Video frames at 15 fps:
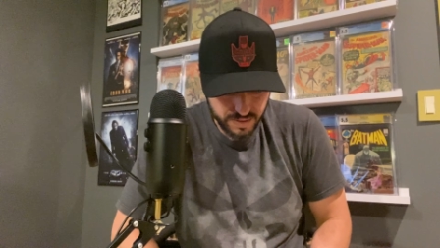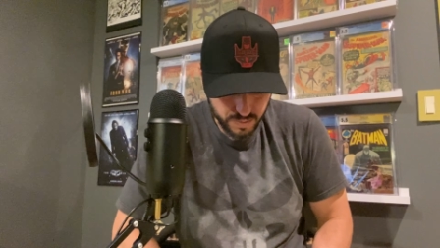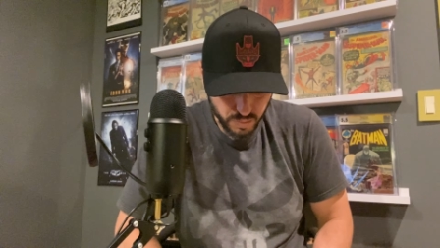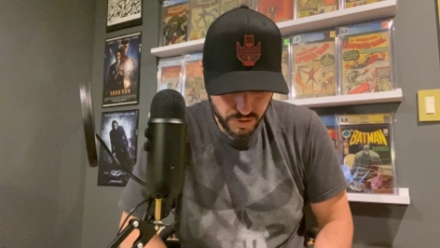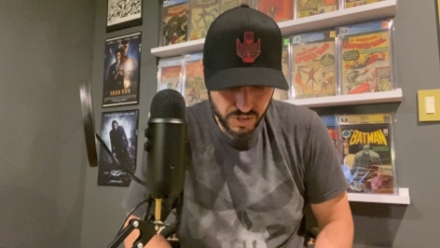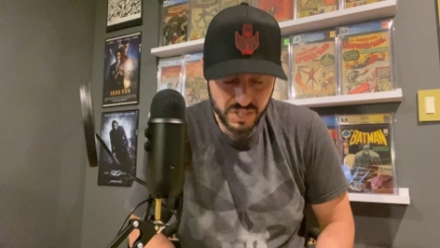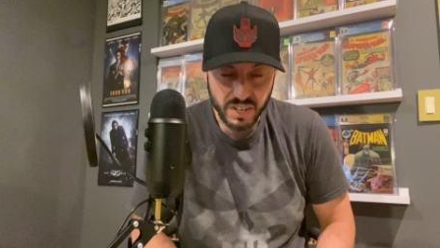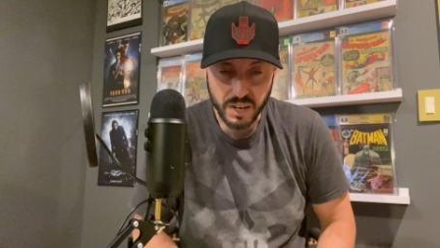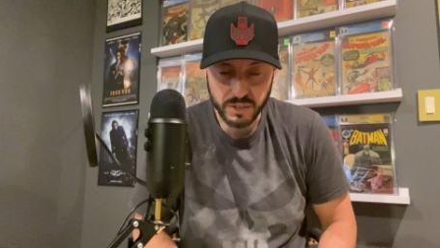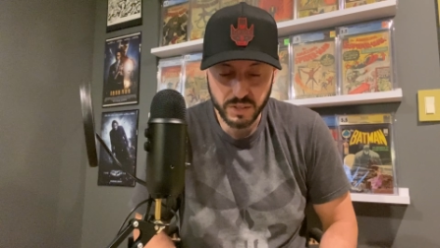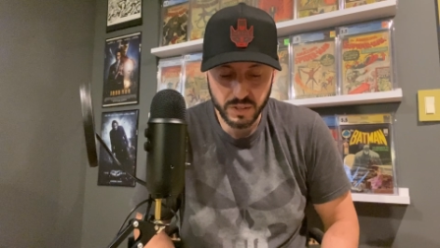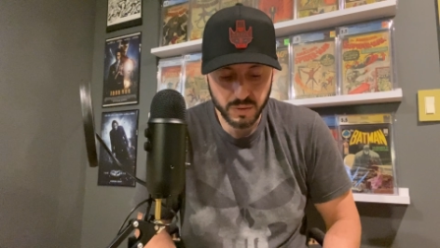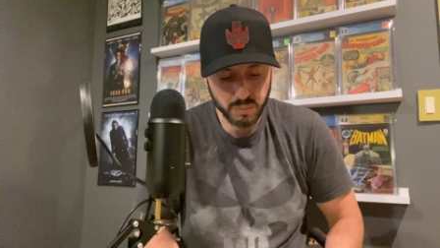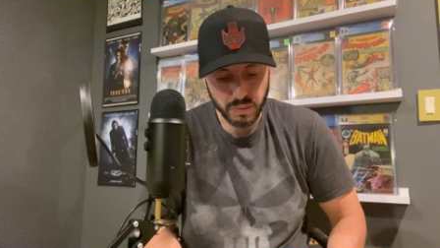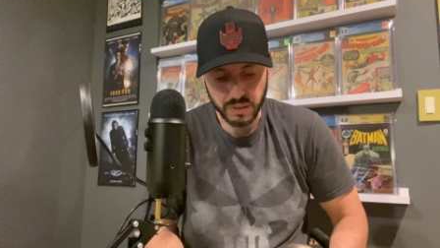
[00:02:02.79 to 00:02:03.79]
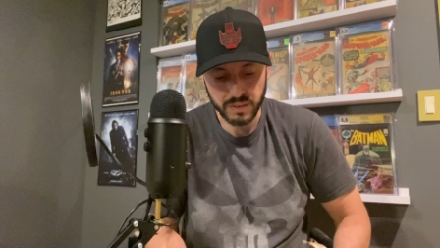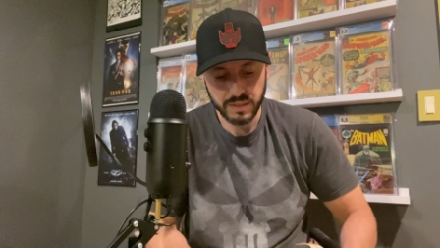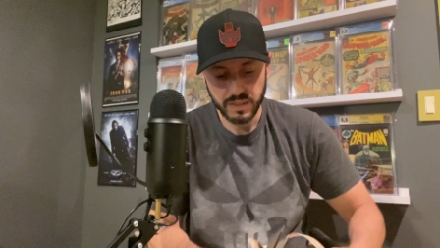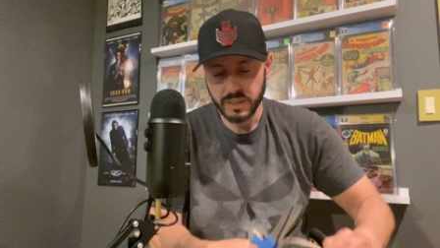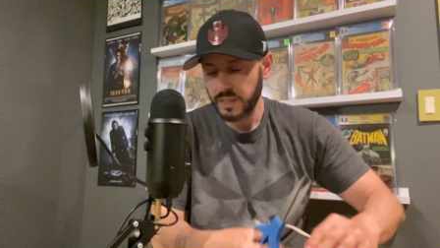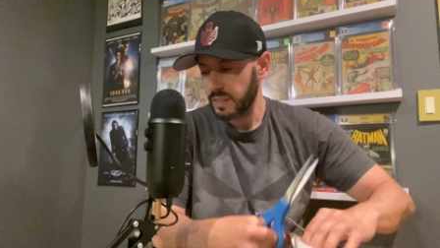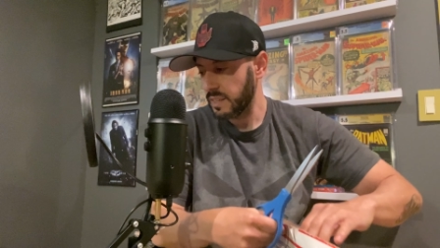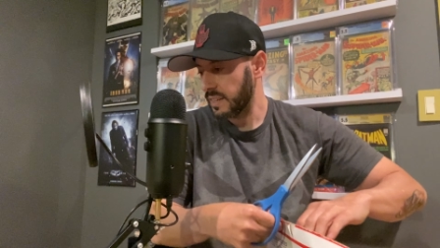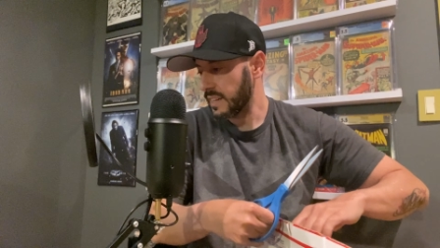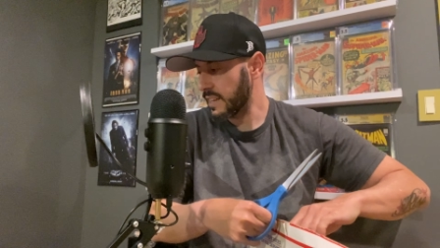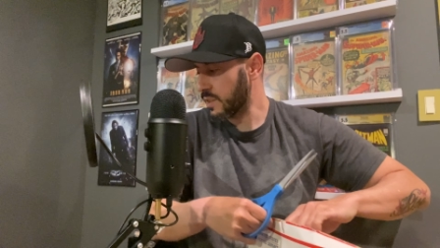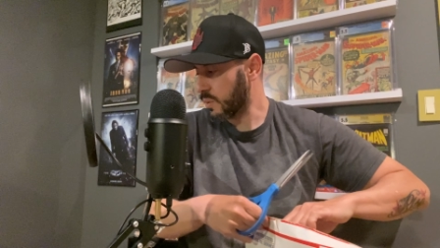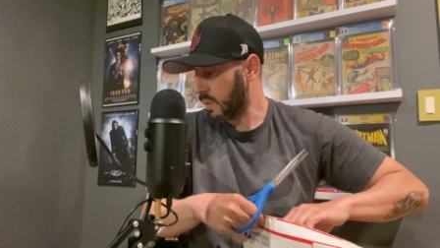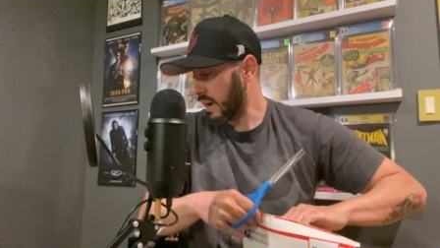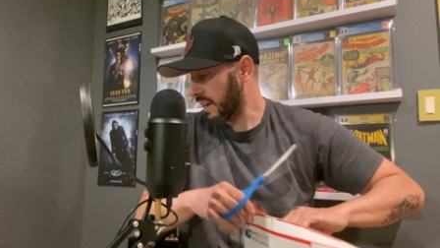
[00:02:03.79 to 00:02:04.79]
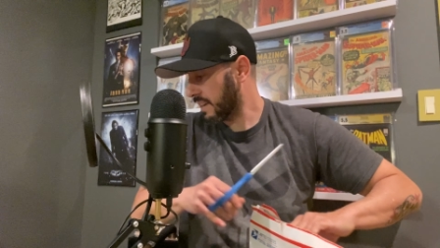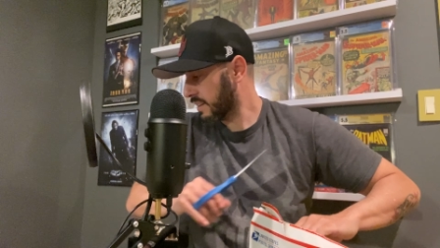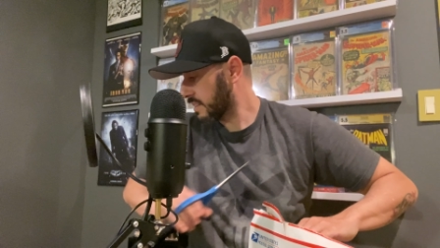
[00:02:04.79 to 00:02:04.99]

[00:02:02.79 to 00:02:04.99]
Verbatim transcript: which is not good. But either way,